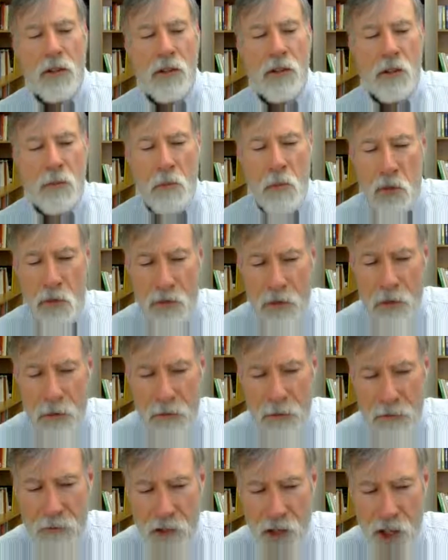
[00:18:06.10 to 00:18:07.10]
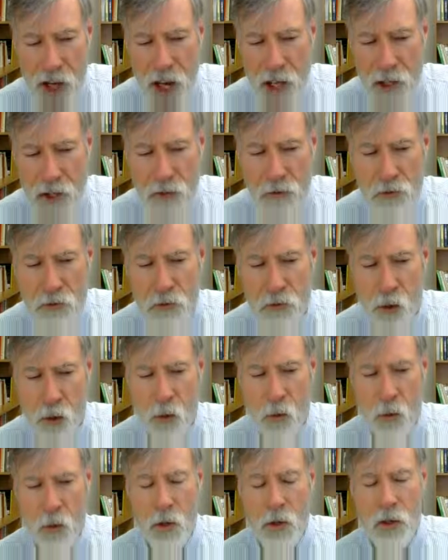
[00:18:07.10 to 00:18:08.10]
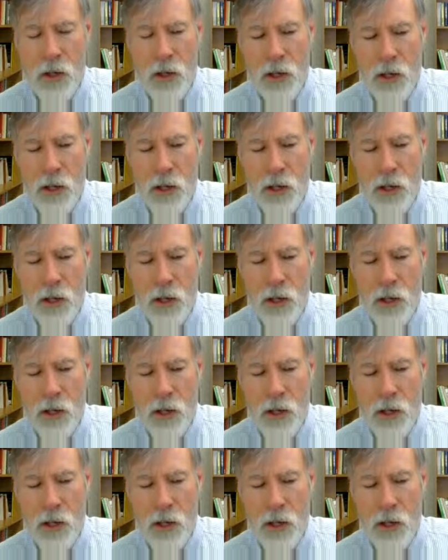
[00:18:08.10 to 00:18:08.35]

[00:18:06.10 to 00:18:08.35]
To move the science forward,